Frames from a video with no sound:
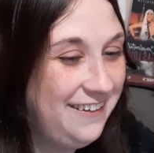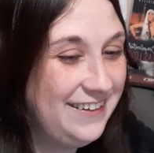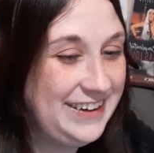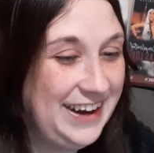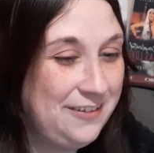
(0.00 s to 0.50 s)

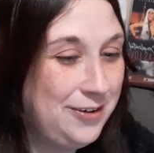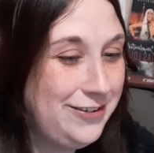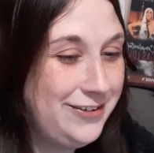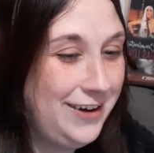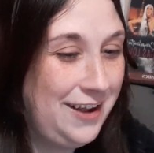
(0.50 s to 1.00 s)
Okay,
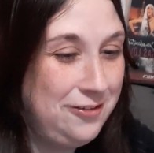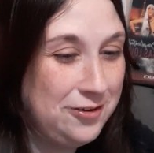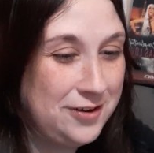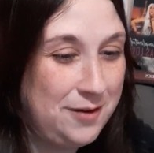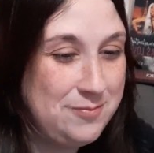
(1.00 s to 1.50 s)
what should I
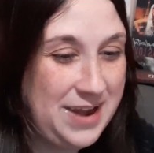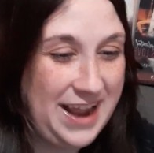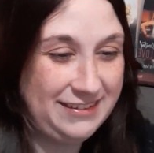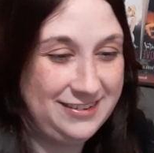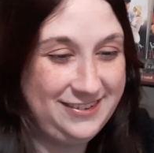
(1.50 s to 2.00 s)
look up
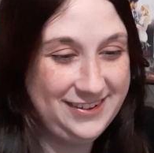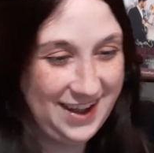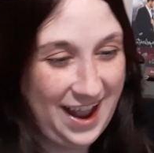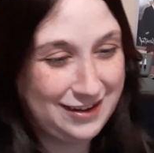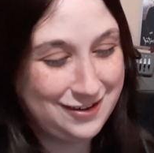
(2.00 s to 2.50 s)
next?
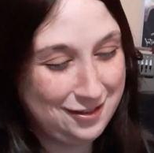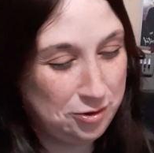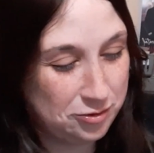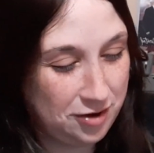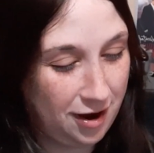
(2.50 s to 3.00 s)
I should
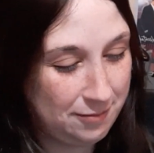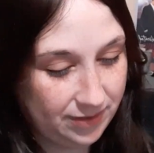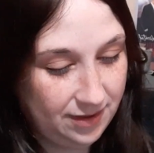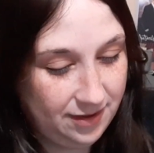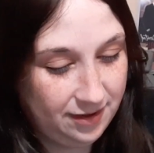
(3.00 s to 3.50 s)
look
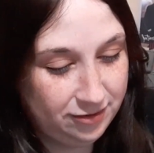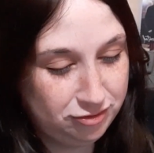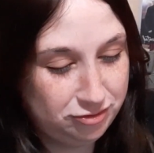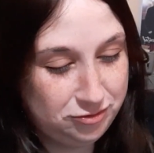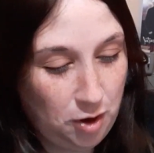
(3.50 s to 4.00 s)
up
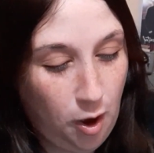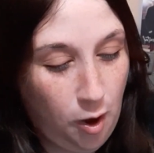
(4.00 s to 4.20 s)
Storm.